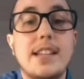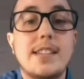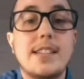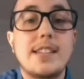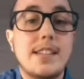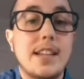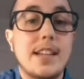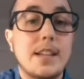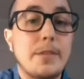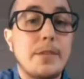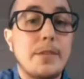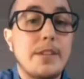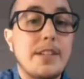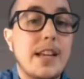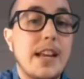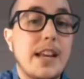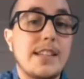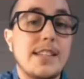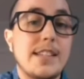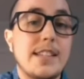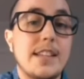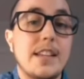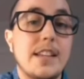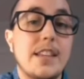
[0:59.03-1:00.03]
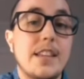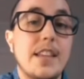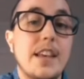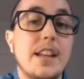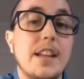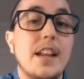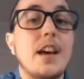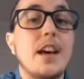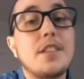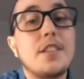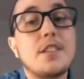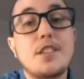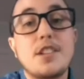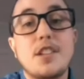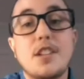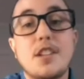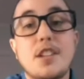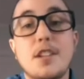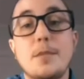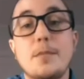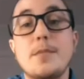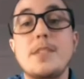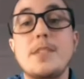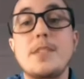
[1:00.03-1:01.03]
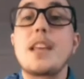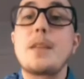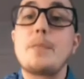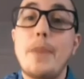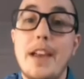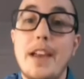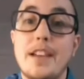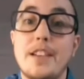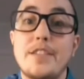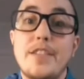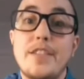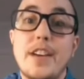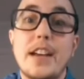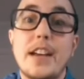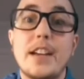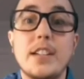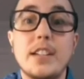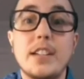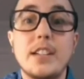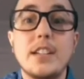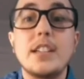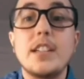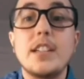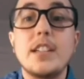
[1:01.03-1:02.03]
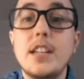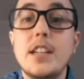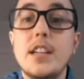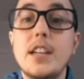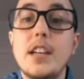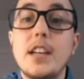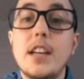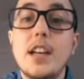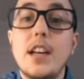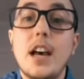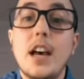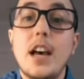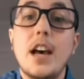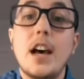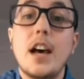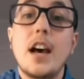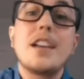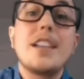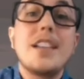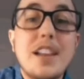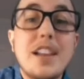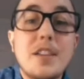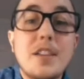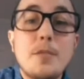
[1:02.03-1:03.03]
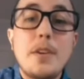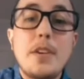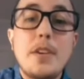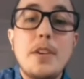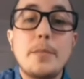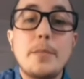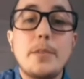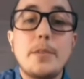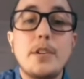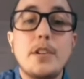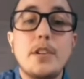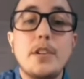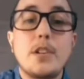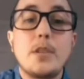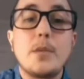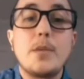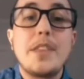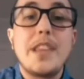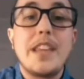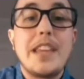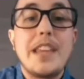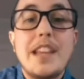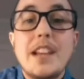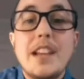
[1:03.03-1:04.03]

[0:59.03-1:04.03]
less stigmatizing than other terms like pedophile. A lot of people, when